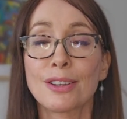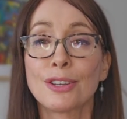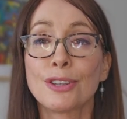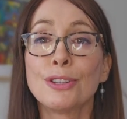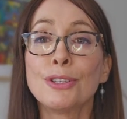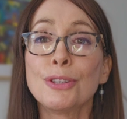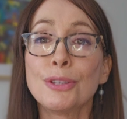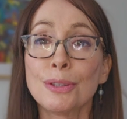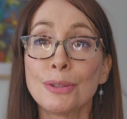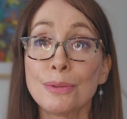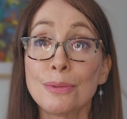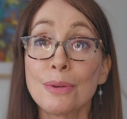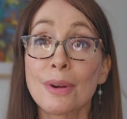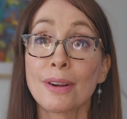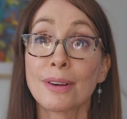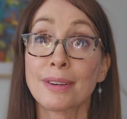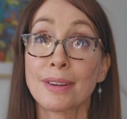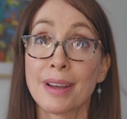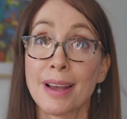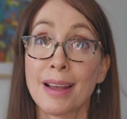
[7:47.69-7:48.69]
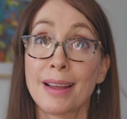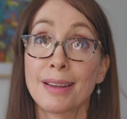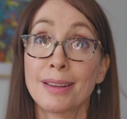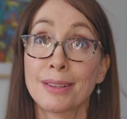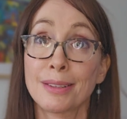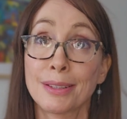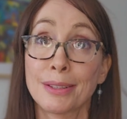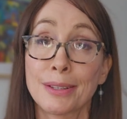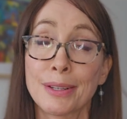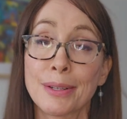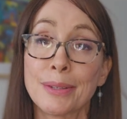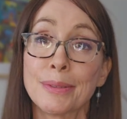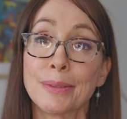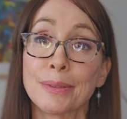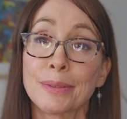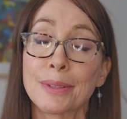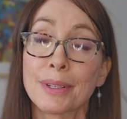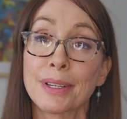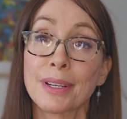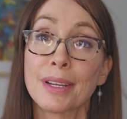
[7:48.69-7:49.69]
You are not
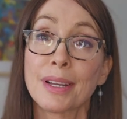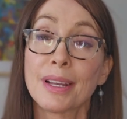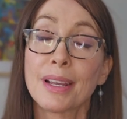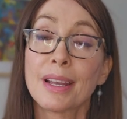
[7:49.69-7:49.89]
alone.